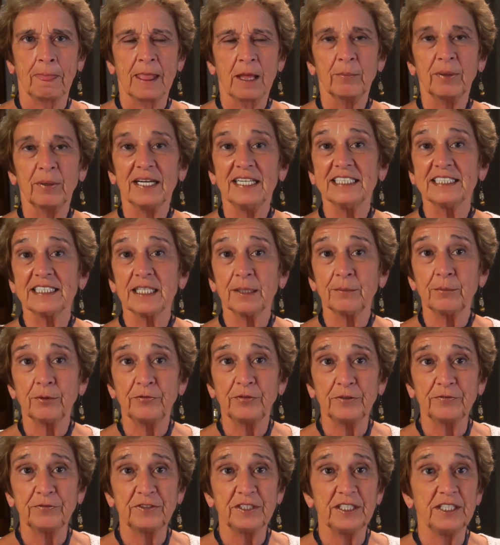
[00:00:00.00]
By December
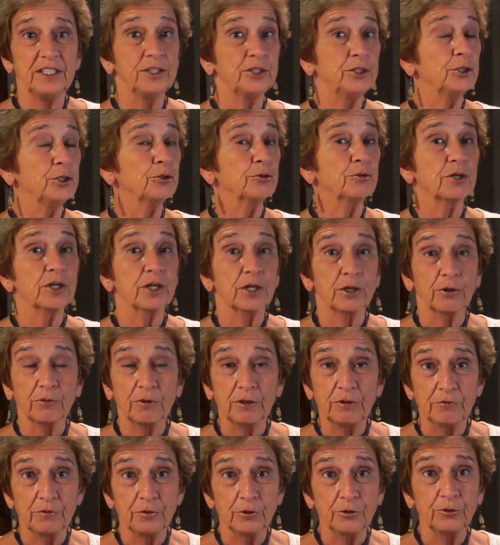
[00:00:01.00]
15th, you're going to
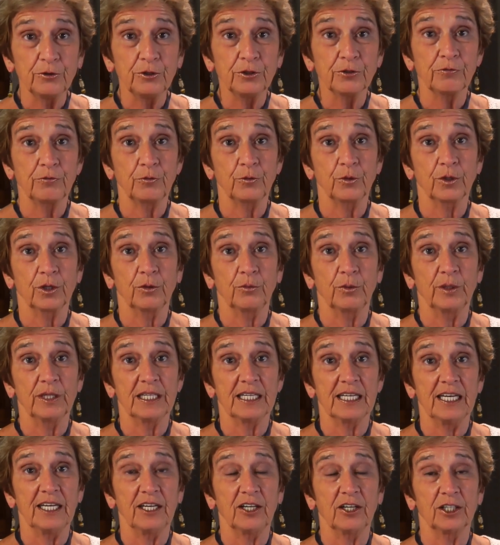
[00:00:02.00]
review your
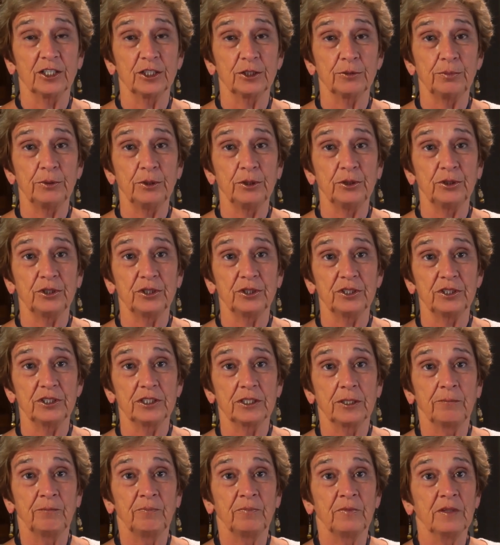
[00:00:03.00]
401k
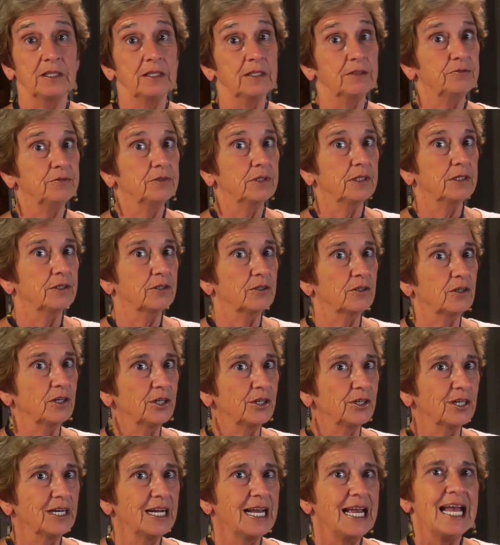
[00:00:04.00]
contributions, if not
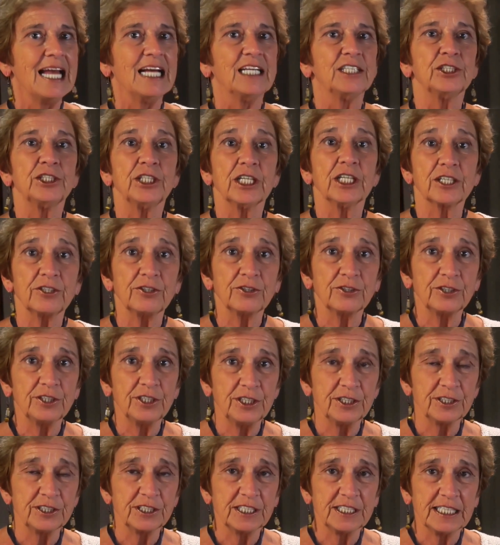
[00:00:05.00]
earlier, check your
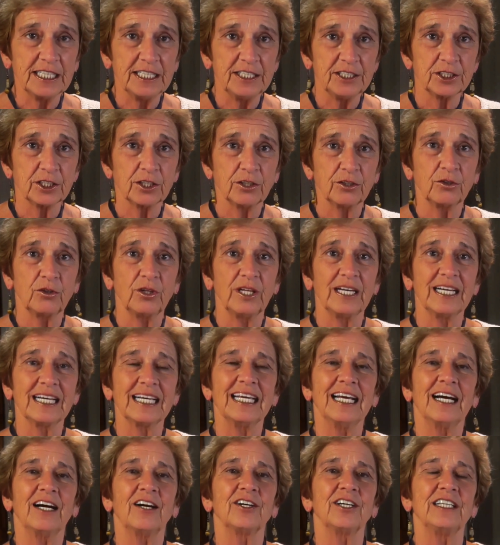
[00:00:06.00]
year-to-date total, and
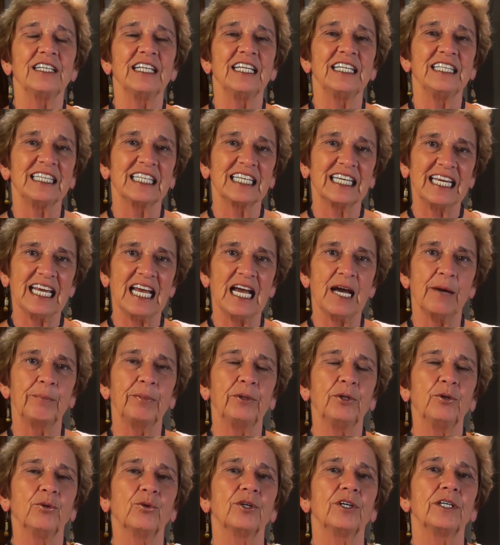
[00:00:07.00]
calculate the gap
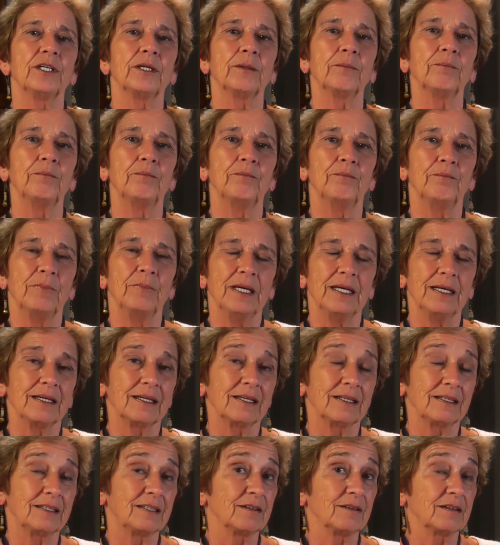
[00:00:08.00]
in order
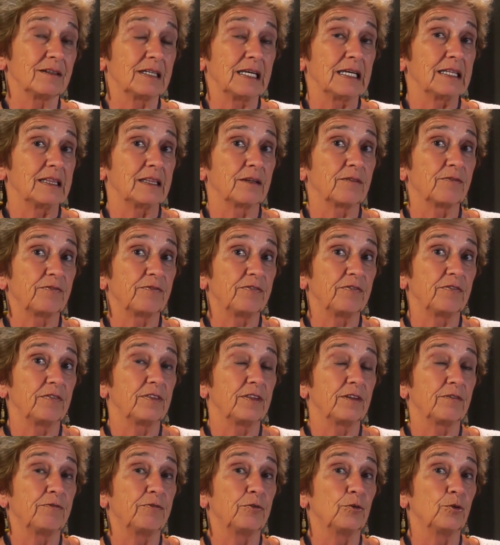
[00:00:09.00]
to get
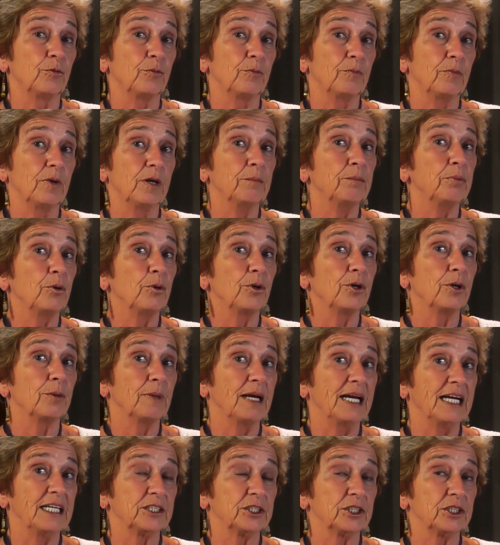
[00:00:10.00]
the full employer
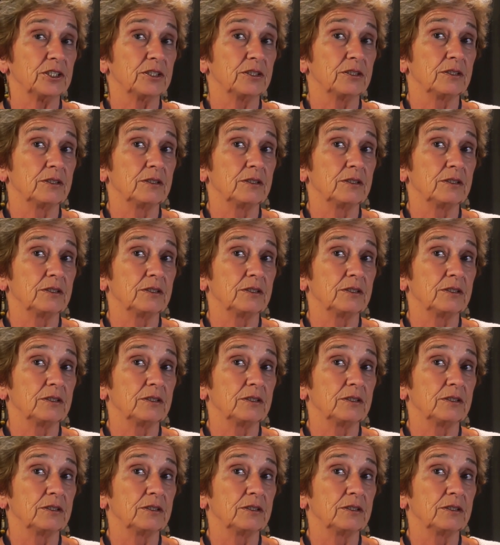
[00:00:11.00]
match.